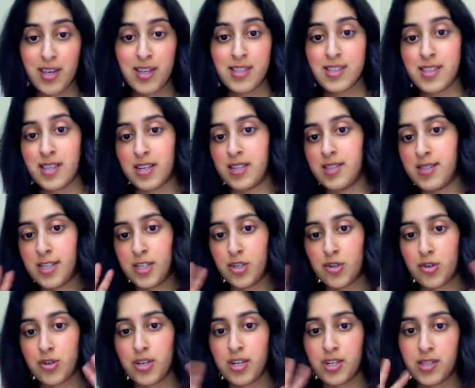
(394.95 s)
It's like a
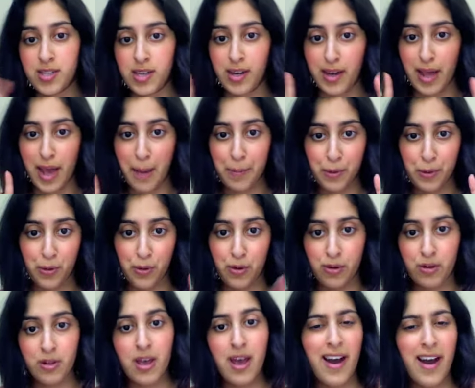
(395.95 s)
citrus and an
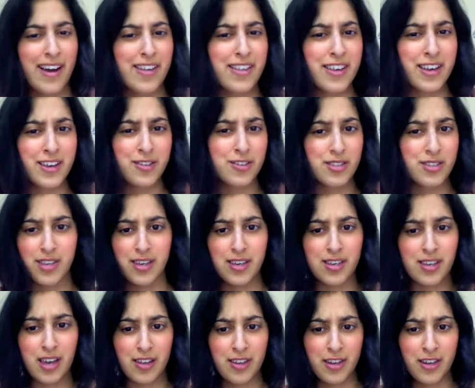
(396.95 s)
apple. I think
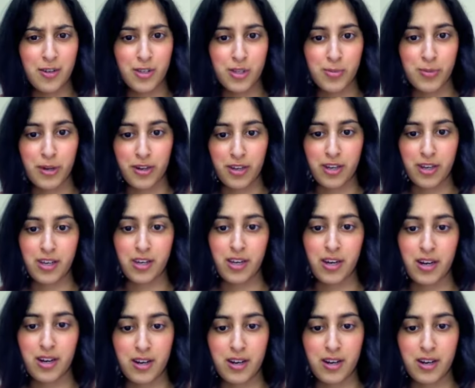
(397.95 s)
it'll smell good.